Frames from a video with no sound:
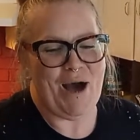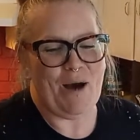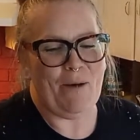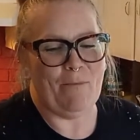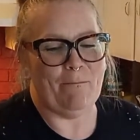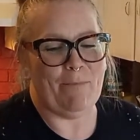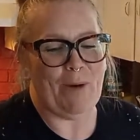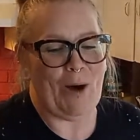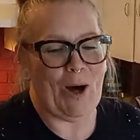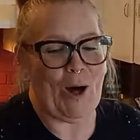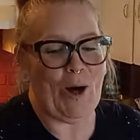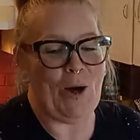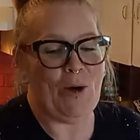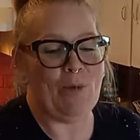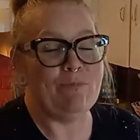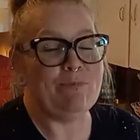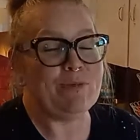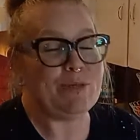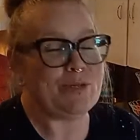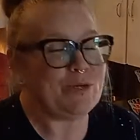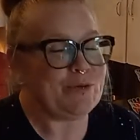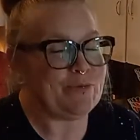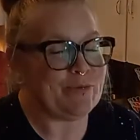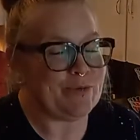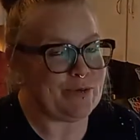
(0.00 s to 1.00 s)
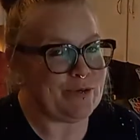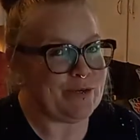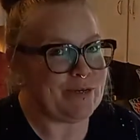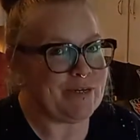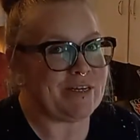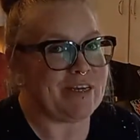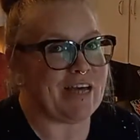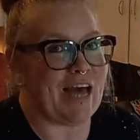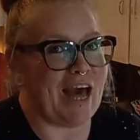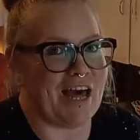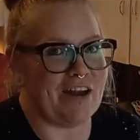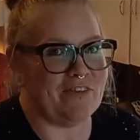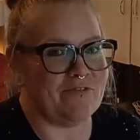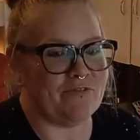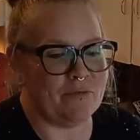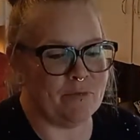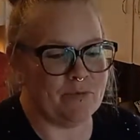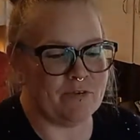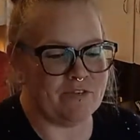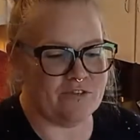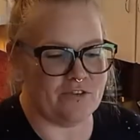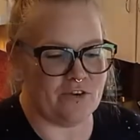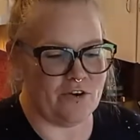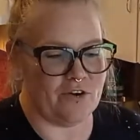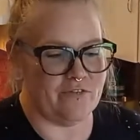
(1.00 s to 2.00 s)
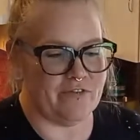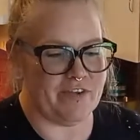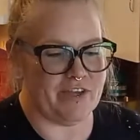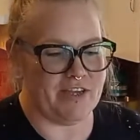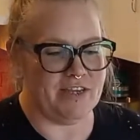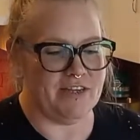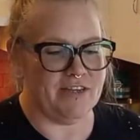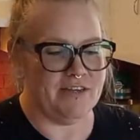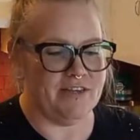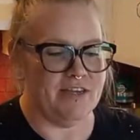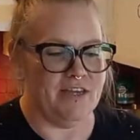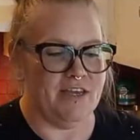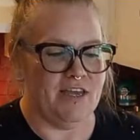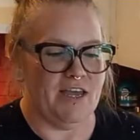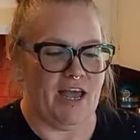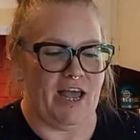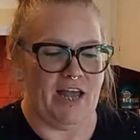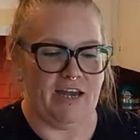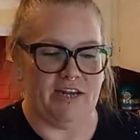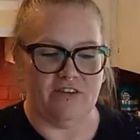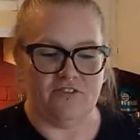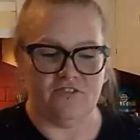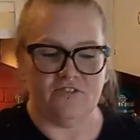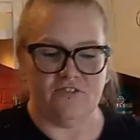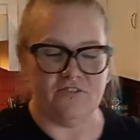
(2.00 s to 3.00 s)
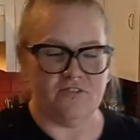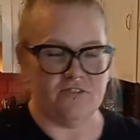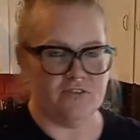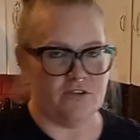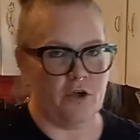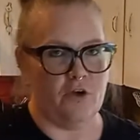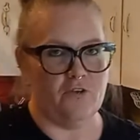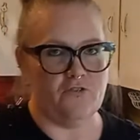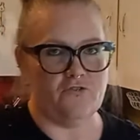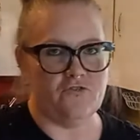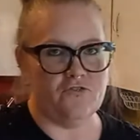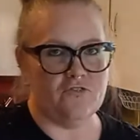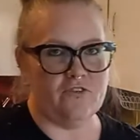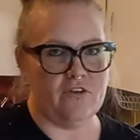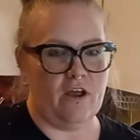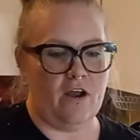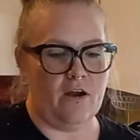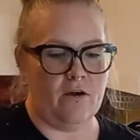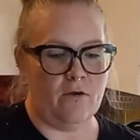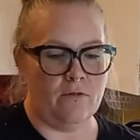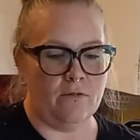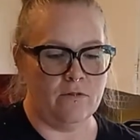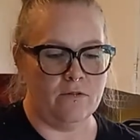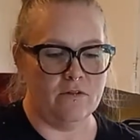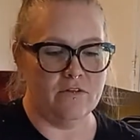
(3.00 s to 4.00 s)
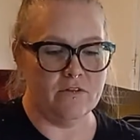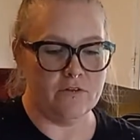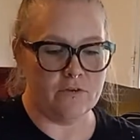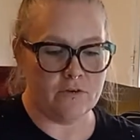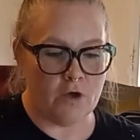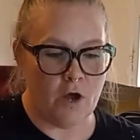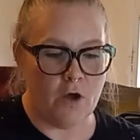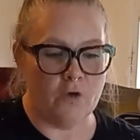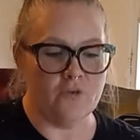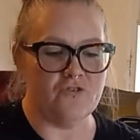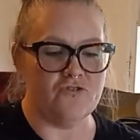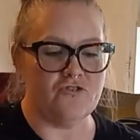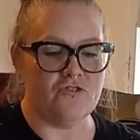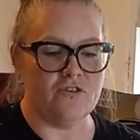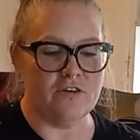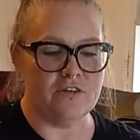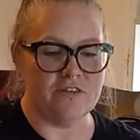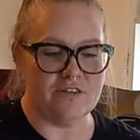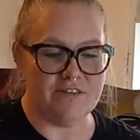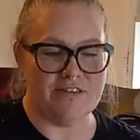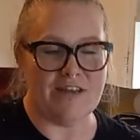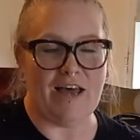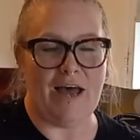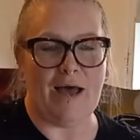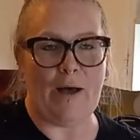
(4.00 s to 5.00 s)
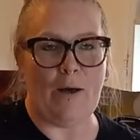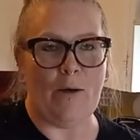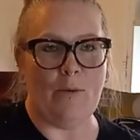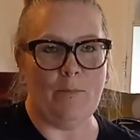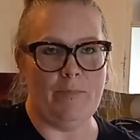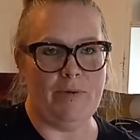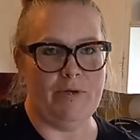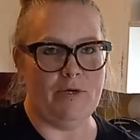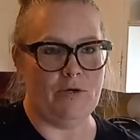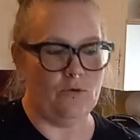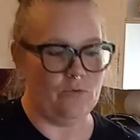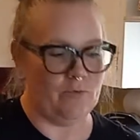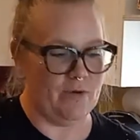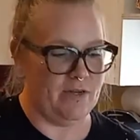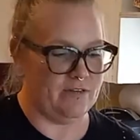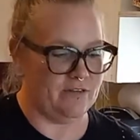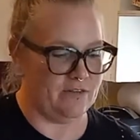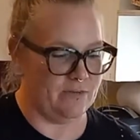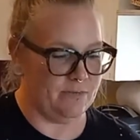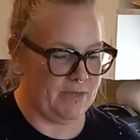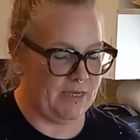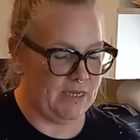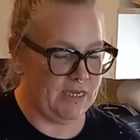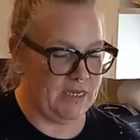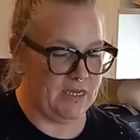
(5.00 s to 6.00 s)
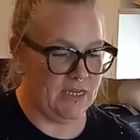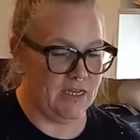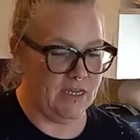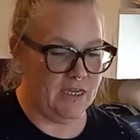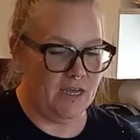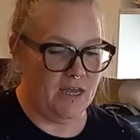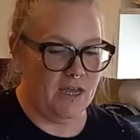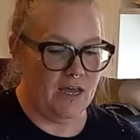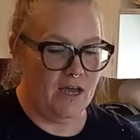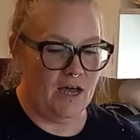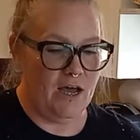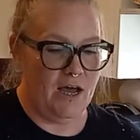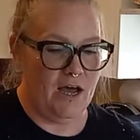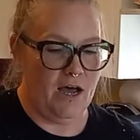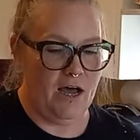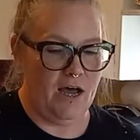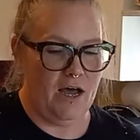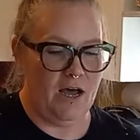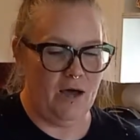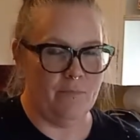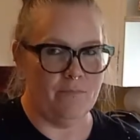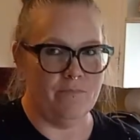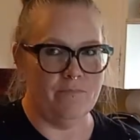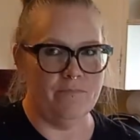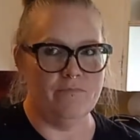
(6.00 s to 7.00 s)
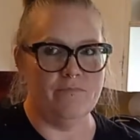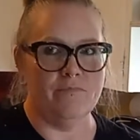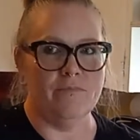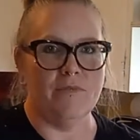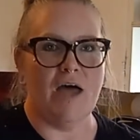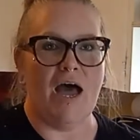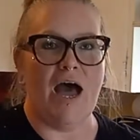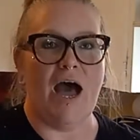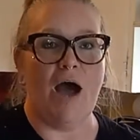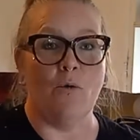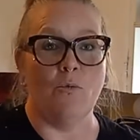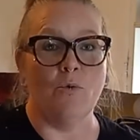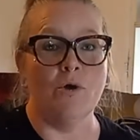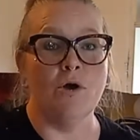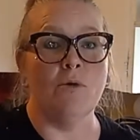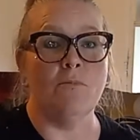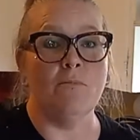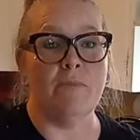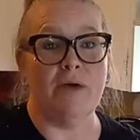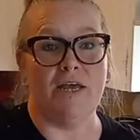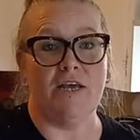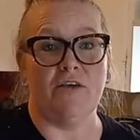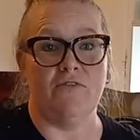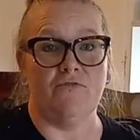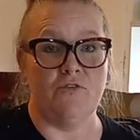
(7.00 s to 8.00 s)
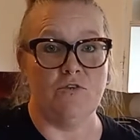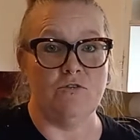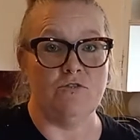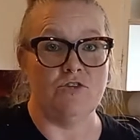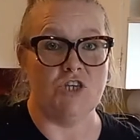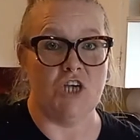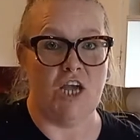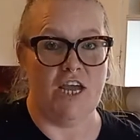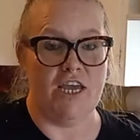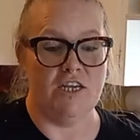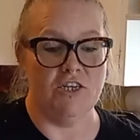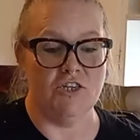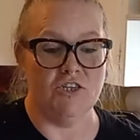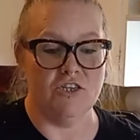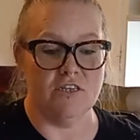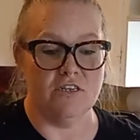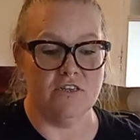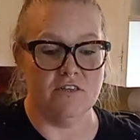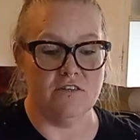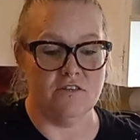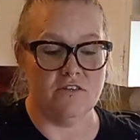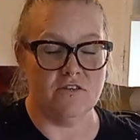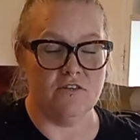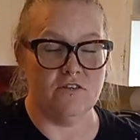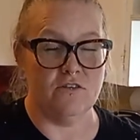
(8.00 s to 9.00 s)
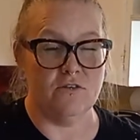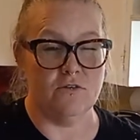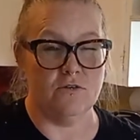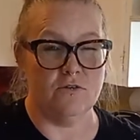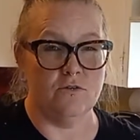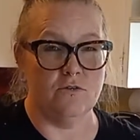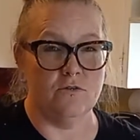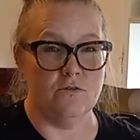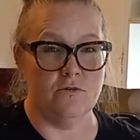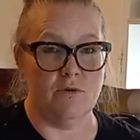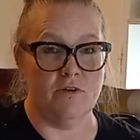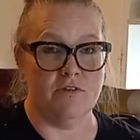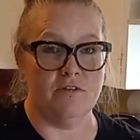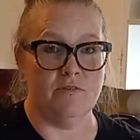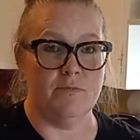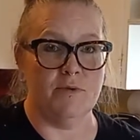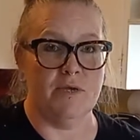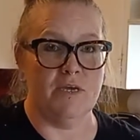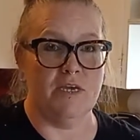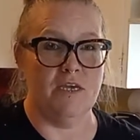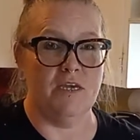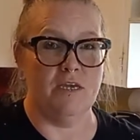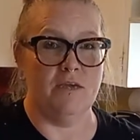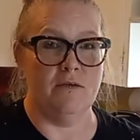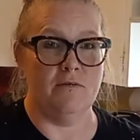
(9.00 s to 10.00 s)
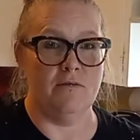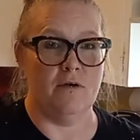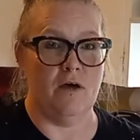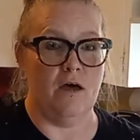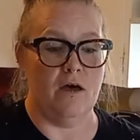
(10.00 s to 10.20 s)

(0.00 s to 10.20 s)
Ball Blue Book Guide for Preserving, and it's just the kosher-style pickle recipe. I will make a few changes to the recipe.